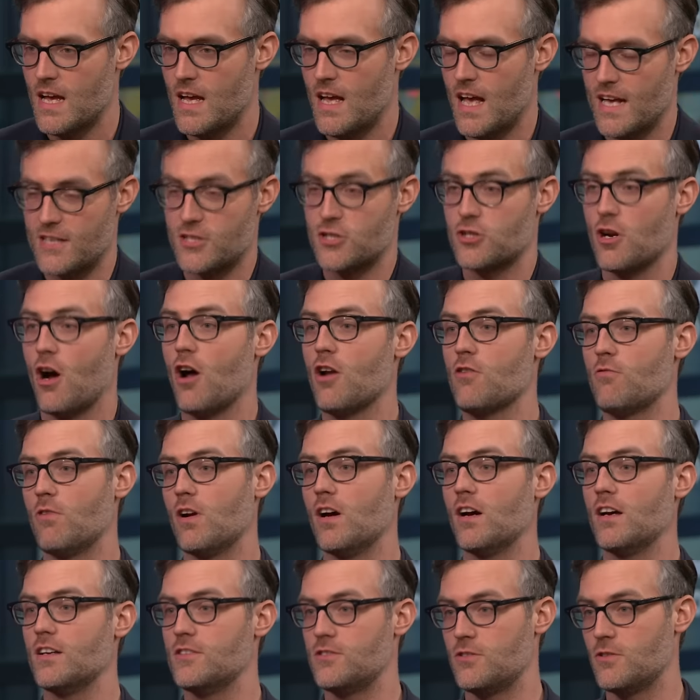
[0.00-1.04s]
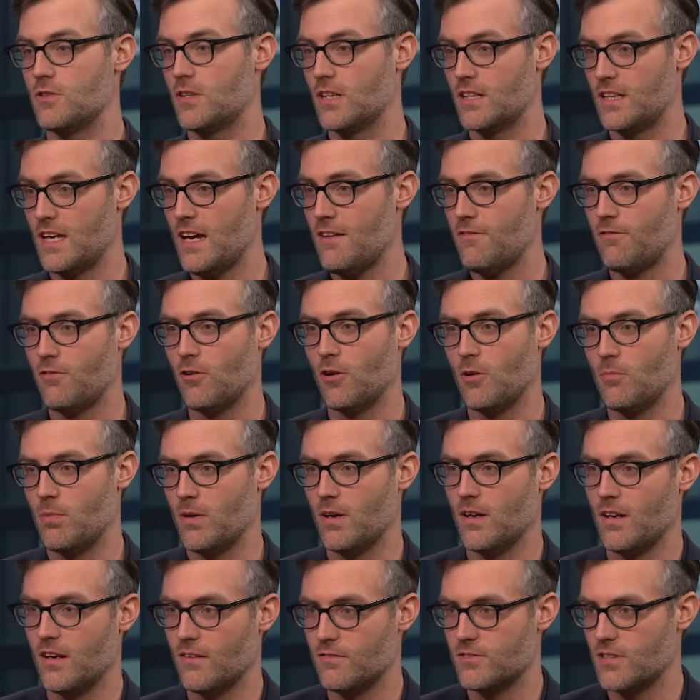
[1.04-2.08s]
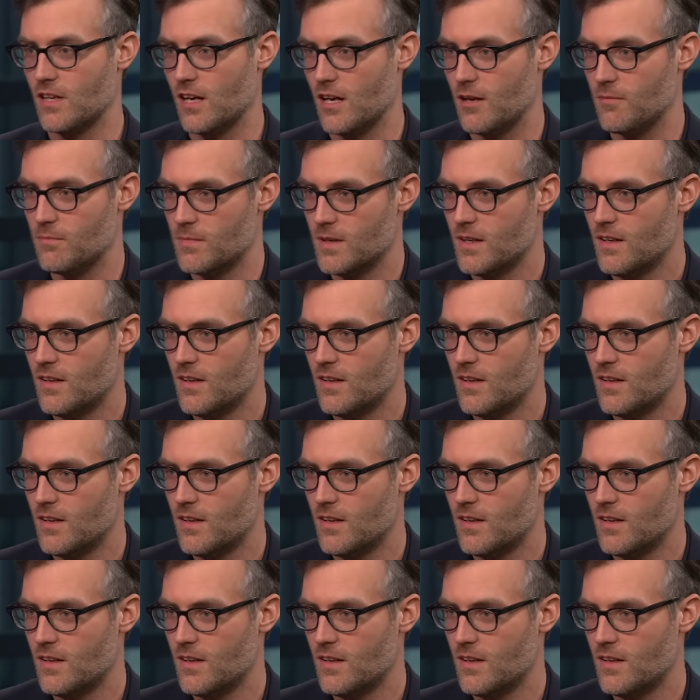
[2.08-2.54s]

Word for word: as genre as you could get for a period of time.